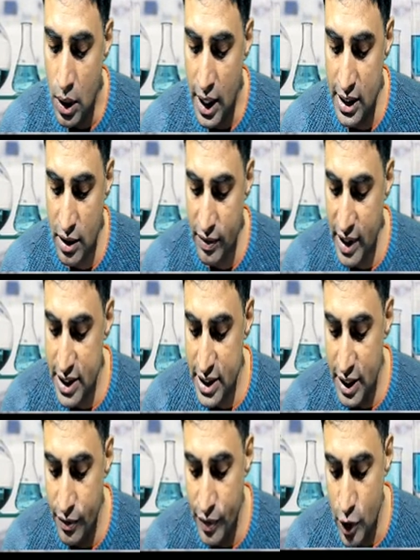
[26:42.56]
Otherwise,
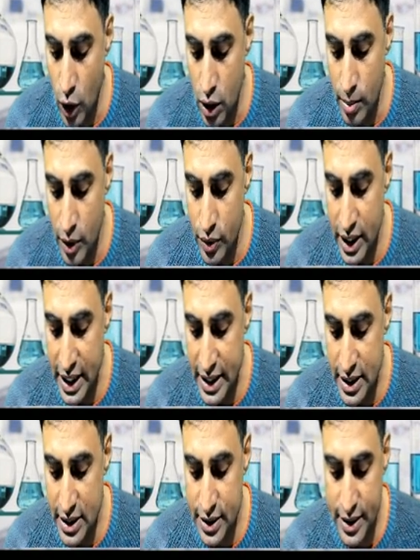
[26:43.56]
if we talk about
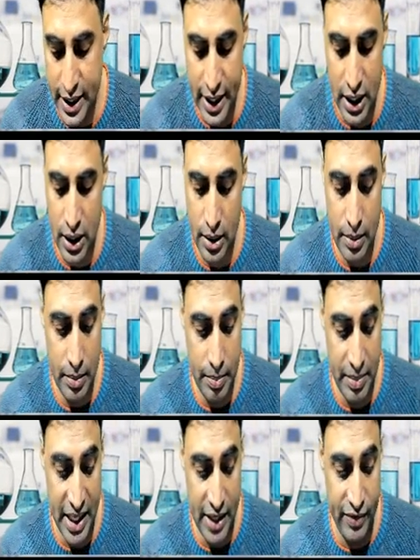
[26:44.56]
industrial
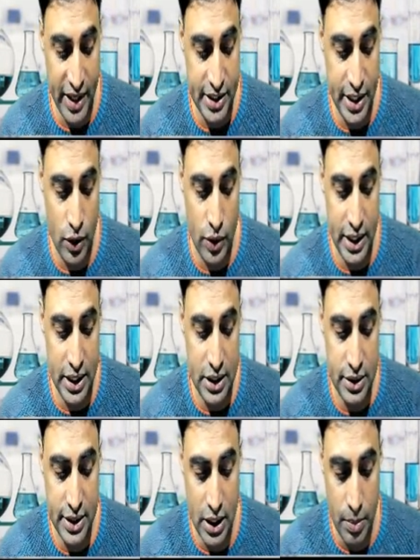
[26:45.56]
manufacturing or
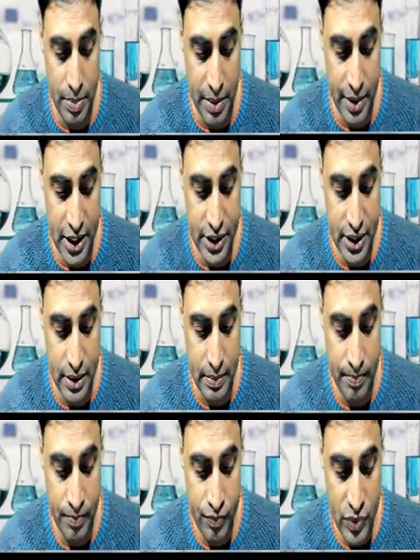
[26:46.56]
industrial
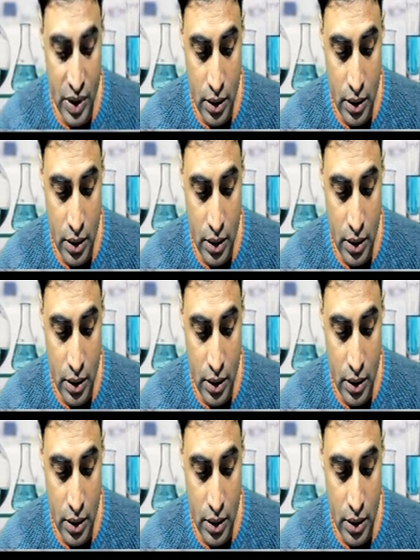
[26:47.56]
preparation,